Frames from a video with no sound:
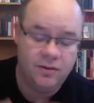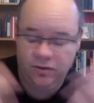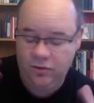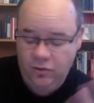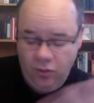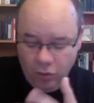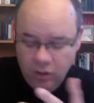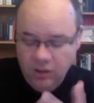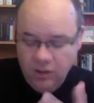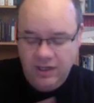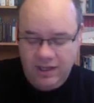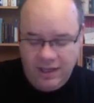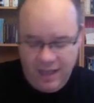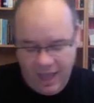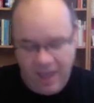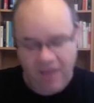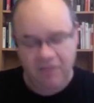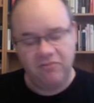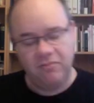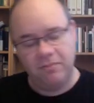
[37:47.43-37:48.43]
could
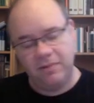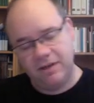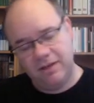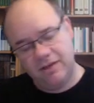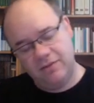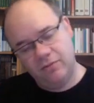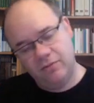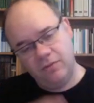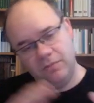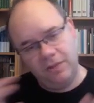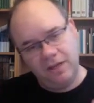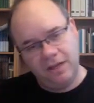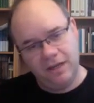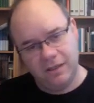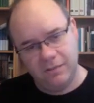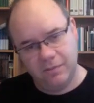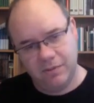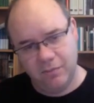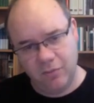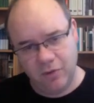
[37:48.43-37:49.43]
have, but it would be a little
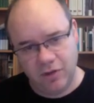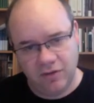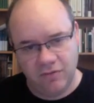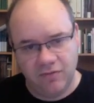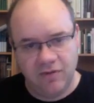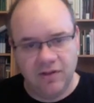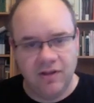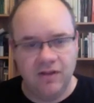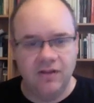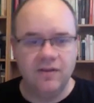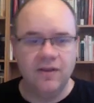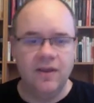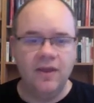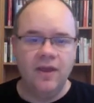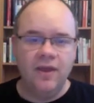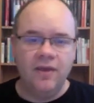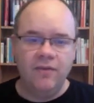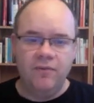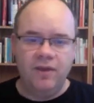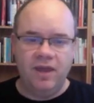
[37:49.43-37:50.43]
bit more difficult.
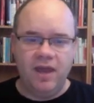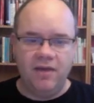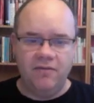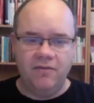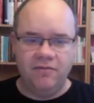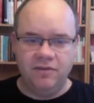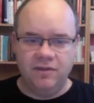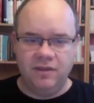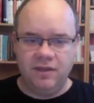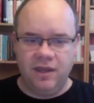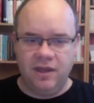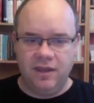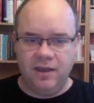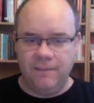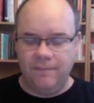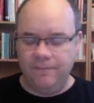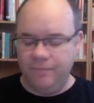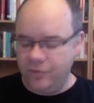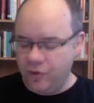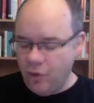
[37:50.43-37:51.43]
We have
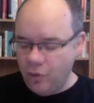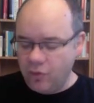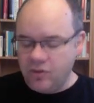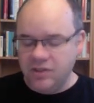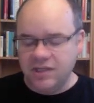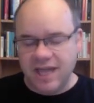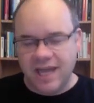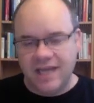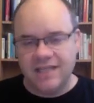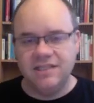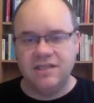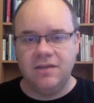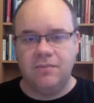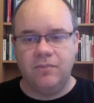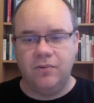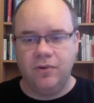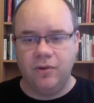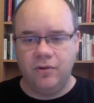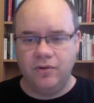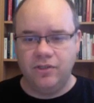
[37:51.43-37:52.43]
the no text
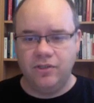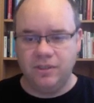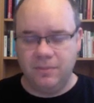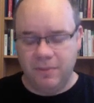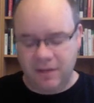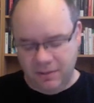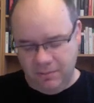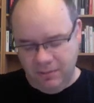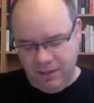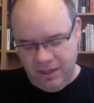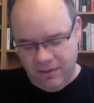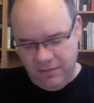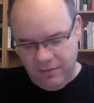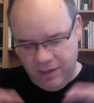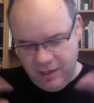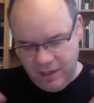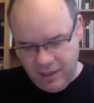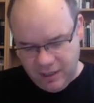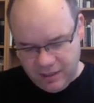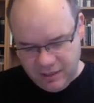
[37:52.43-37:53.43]
approach. Semantic
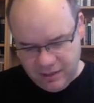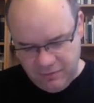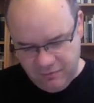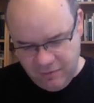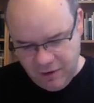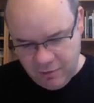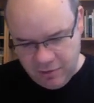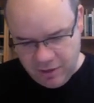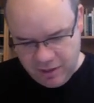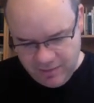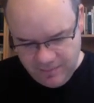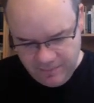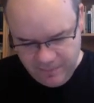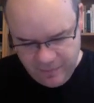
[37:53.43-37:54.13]
MediaWiki is a very